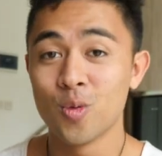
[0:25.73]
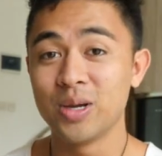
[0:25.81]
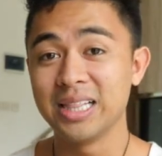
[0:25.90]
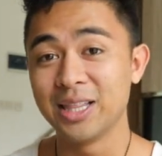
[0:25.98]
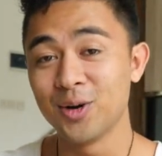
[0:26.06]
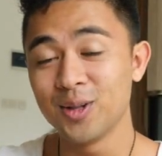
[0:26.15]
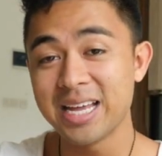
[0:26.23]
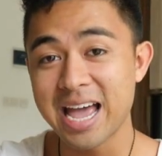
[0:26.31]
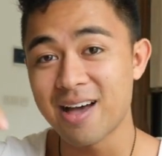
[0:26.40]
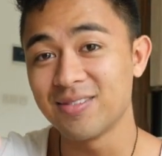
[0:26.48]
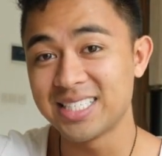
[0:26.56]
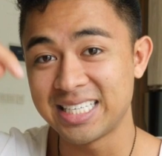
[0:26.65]
We literally
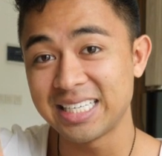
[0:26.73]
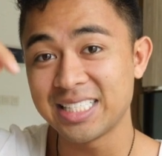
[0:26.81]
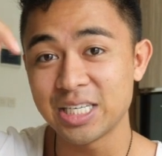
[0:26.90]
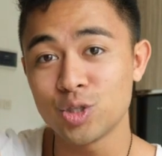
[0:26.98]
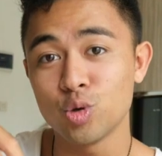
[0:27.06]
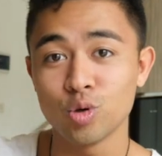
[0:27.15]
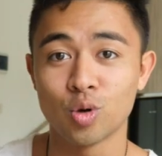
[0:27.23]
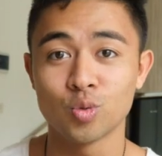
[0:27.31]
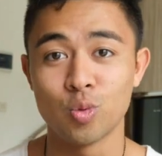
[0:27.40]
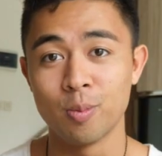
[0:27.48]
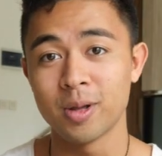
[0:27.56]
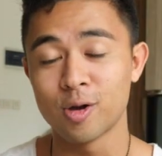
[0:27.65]
have a
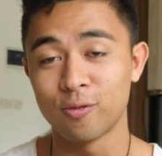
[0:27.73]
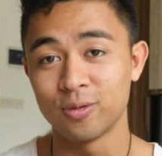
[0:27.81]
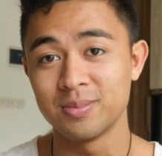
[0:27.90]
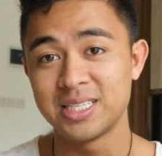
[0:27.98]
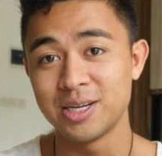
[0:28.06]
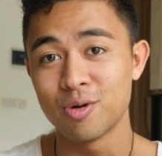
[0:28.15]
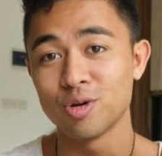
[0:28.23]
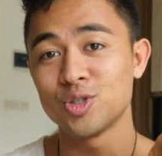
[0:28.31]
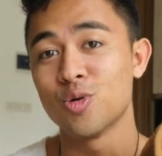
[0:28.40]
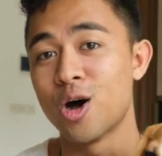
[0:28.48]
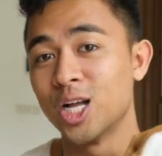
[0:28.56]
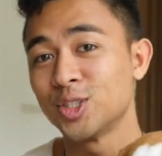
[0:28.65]
sixty-two-year-old woman go from zero
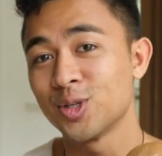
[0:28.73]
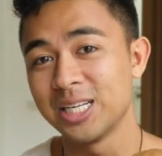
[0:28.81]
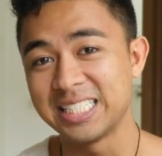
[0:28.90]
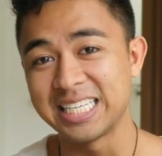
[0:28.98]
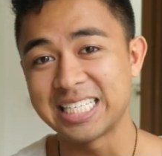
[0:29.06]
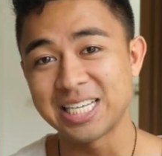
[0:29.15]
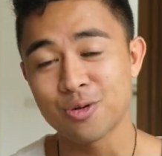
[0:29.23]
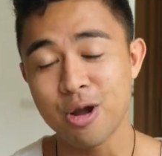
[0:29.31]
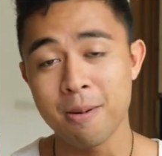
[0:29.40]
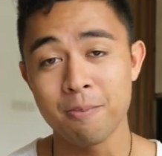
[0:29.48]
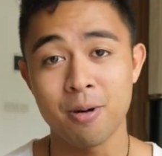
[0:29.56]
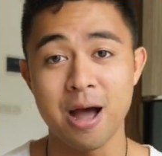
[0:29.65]
to one hundred sixty
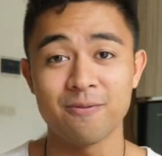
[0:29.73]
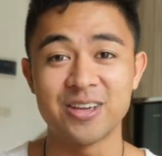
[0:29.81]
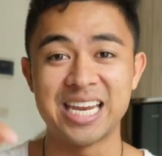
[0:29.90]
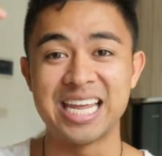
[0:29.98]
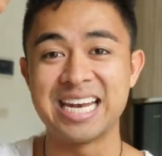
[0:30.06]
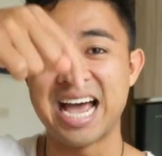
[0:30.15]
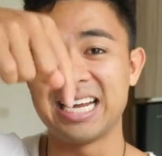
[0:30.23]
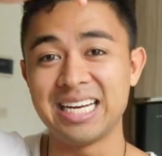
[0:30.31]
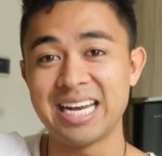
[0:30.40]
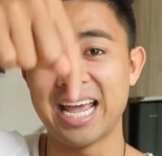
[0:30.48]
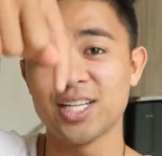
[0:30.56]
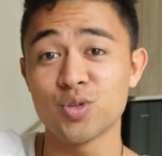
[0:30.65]
grand profit in
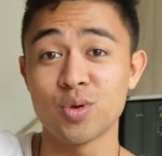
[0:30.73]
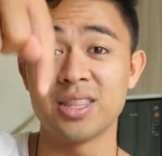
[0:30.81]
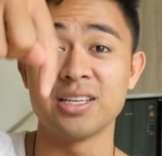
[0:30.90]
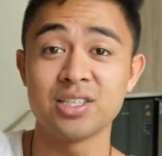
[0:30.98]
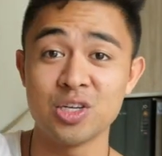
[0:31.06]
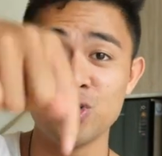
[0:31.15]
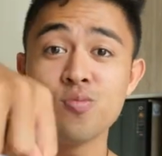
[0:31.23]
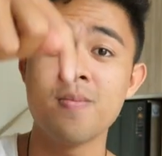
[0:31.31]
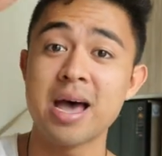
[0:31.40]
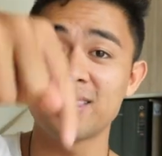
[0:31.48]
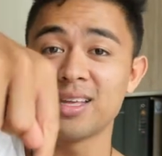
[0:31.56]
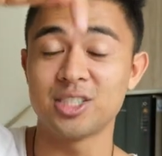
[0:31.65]
ninety days with this new
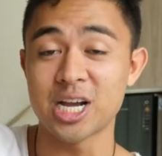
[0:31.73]
method.